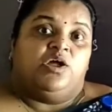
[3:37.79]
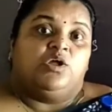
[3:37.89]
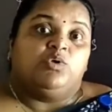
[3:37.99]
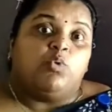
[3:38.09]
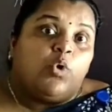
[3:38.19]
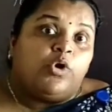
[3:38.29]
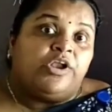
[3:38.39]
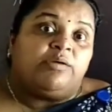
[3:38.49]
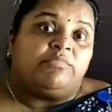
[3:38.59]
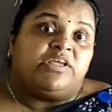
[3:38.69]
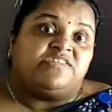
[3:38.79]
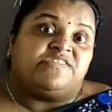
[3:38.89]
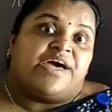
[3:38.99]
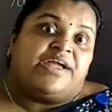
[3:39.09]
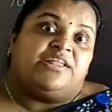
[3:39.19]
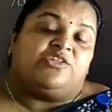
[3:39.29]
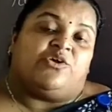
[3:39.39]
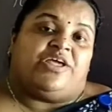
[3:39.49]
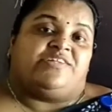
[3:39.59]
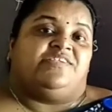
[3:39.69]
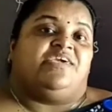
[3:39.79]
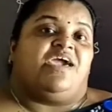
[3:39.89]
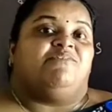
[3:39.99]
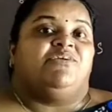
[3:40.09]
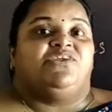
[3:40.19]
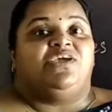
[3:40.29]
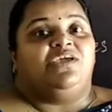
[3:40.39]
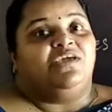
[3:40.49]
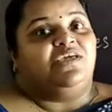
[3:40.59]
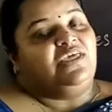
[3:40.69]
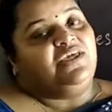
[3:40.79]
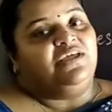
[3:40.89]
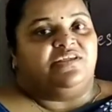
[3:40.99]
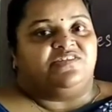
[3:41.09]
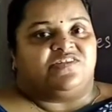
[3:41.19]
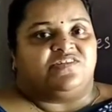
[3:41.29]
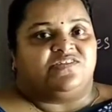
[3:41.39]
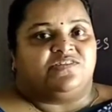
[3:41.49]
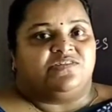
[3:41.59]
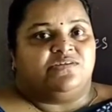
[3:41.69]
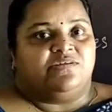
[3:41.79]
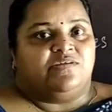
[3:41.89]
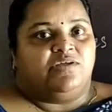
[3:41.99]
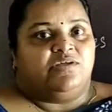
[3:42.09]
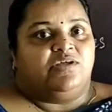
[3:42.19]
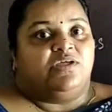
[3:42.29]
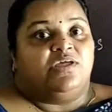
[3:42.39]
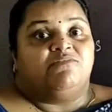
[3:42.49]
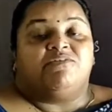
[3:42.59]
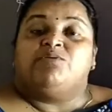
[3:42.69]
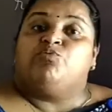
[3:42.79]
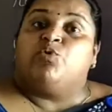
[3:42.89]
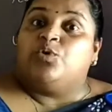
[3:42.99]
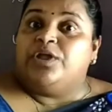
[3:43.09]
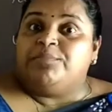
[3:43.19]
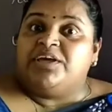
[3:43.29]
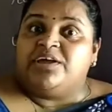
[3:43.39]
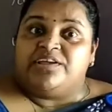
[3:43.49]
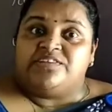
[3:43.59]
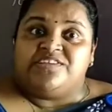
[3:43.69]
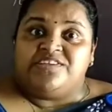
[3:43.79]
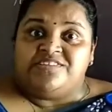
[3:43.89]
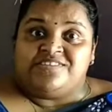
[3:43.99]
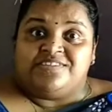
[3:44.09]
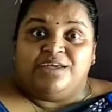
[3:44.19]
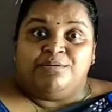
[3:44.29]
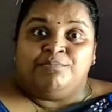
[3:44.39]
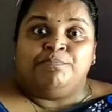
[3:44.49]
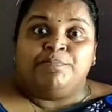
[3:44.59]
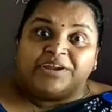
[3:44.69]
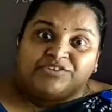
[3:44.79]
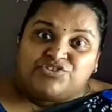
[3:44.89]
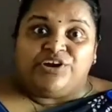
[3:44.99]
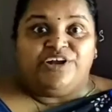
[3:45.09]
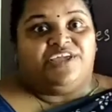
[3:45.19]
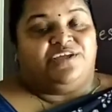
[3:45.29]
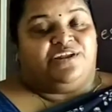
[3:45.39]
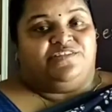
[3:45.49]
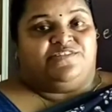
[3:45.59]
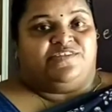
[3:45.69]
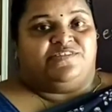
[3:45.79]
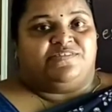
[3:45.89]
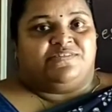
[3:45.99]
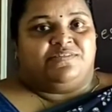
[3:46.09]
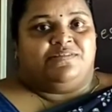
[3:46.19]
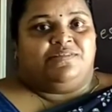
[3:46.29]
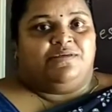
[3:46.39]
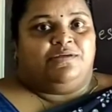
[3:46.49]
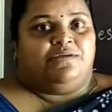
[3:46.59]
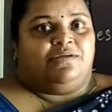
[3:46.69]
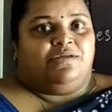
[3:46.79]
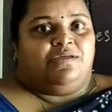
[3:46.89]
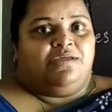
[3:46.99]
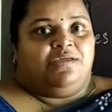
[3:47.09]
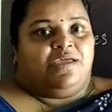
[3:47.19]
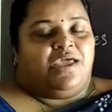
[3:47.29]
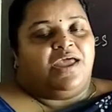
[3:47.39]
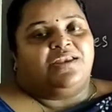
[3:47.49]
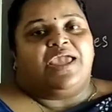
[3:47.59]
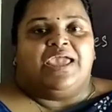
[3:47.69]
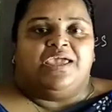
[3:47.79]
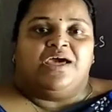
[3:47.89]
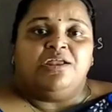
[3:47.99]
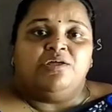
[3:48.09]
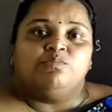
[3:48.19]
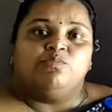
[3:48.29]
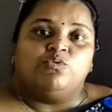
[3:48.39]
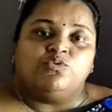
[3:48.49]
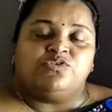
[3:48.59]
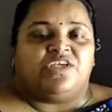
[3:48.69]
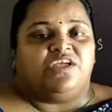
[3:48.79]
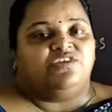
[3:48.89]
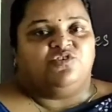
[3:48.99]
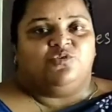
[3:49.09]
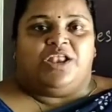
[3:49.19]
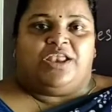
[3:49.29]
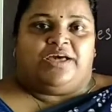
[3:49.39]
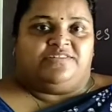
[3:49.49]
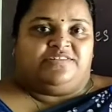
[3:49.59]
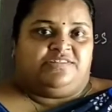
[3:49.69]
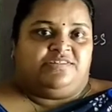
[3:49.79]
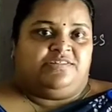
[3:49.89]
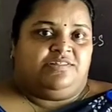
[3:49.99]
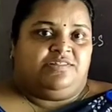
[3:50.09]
The volume inside the thoracic cavity increases. When volume increases, pressure decreases and air moves into the lungs.